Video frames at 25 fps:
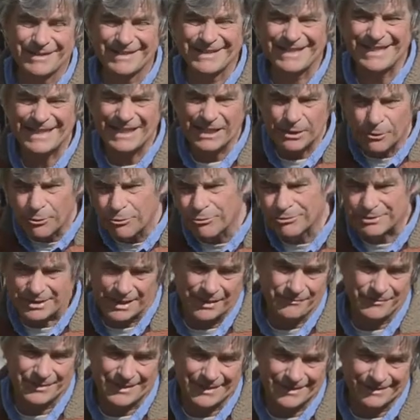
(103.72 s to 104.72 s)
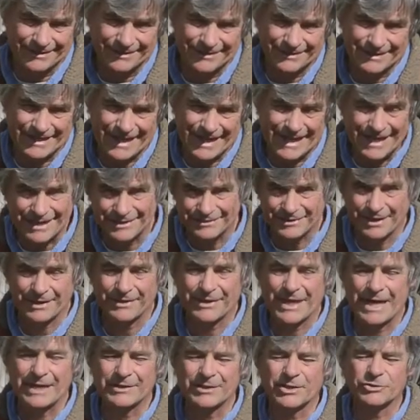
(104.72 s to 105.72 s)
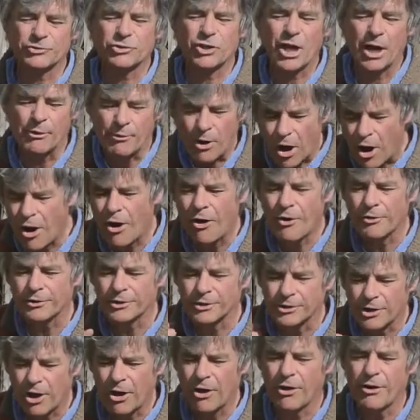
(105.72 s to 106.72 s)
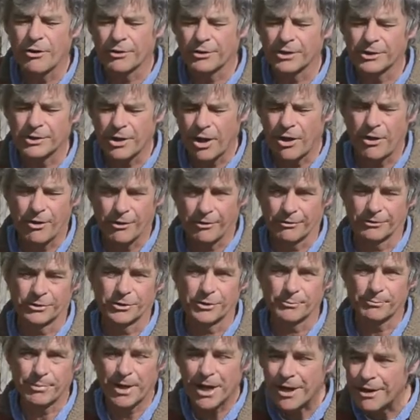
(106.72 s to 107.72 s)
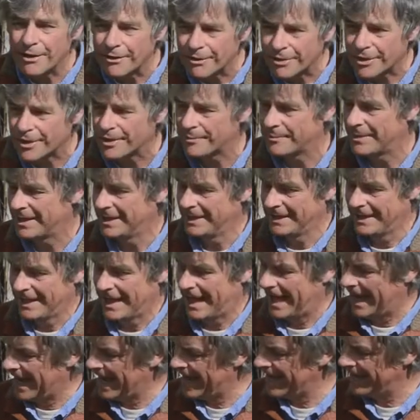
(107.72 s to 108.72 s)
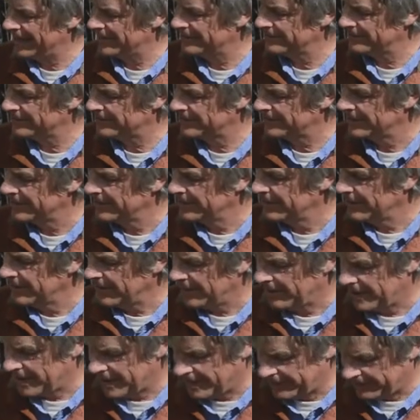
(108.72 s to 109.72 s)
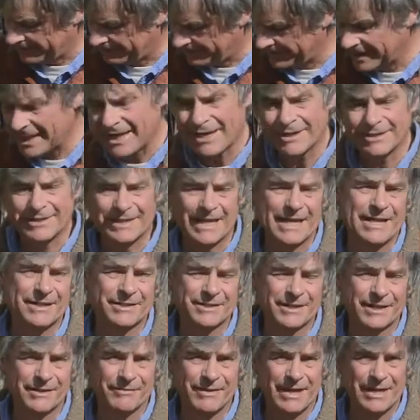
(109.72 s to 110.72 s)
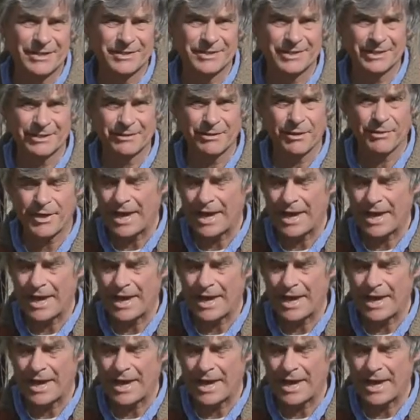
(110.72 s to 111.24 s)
nearly all daffodils is that they just go on and on and on. You plant them and years later they're still